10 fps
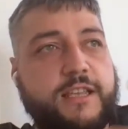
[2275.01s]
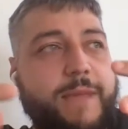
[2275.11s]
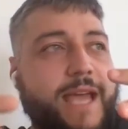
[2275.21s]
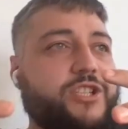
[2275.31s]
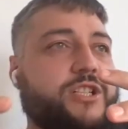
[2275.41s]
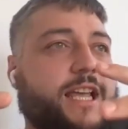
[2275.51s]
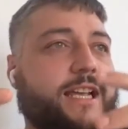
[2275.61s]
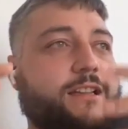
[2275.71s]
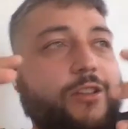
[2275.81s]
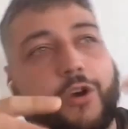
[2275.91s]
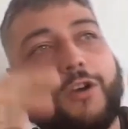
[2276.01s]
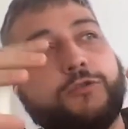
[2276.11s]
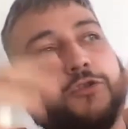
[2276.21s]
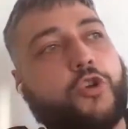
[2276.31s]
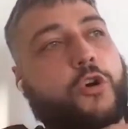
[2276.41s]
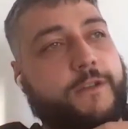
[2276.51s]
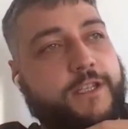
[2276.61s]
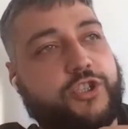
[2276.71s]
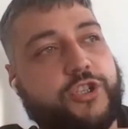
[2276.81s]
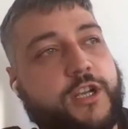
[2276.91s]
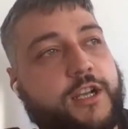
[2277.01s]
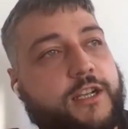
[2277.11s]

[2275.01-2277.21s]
Imagine like a local storage,